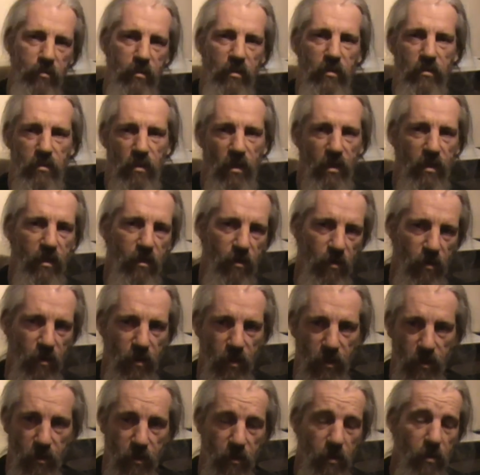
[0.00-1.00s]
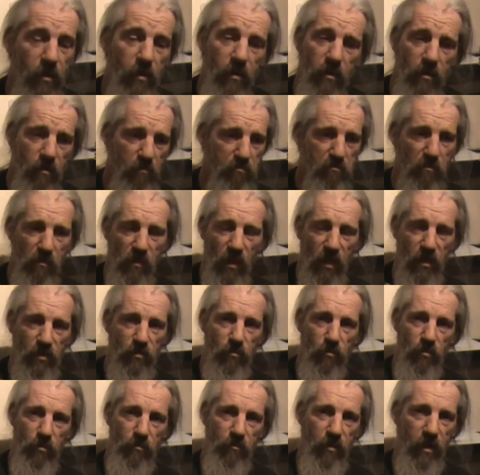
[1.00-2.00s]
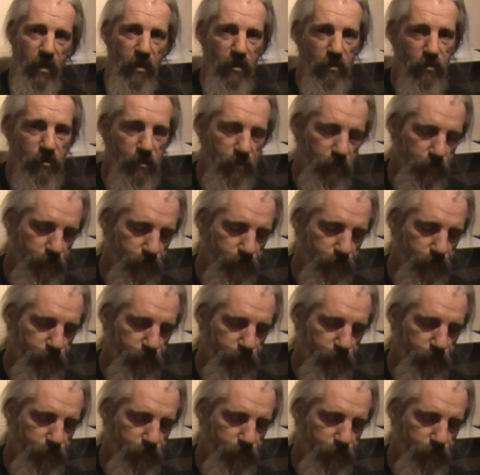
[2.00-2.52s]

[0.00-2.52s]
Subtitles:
it slightly early, and that's all arranged.